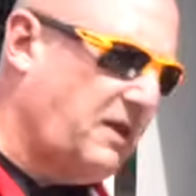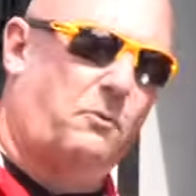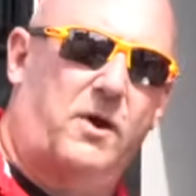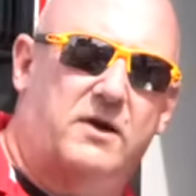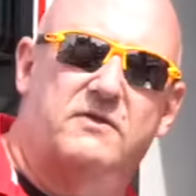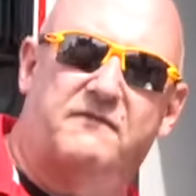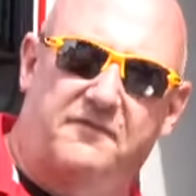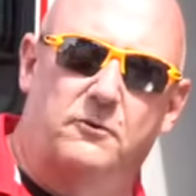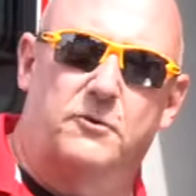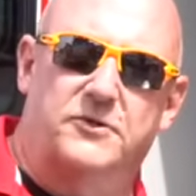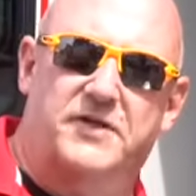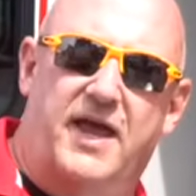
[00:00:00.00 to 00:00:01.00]
they wear the
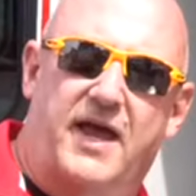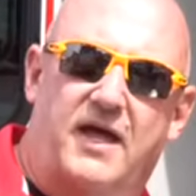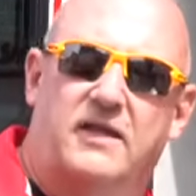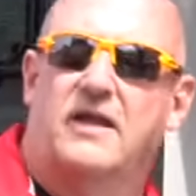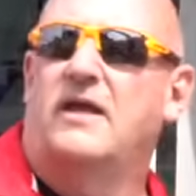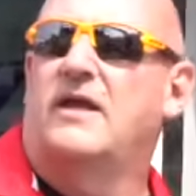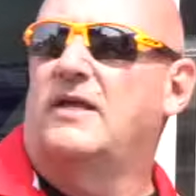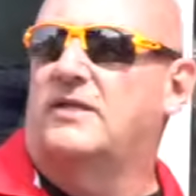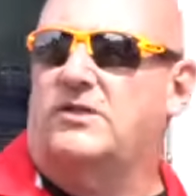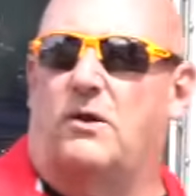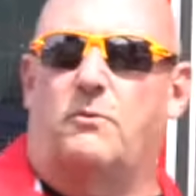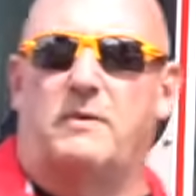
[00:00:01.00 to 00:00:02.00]
floors out.
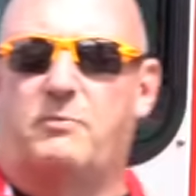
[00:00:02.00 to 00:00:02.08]
So we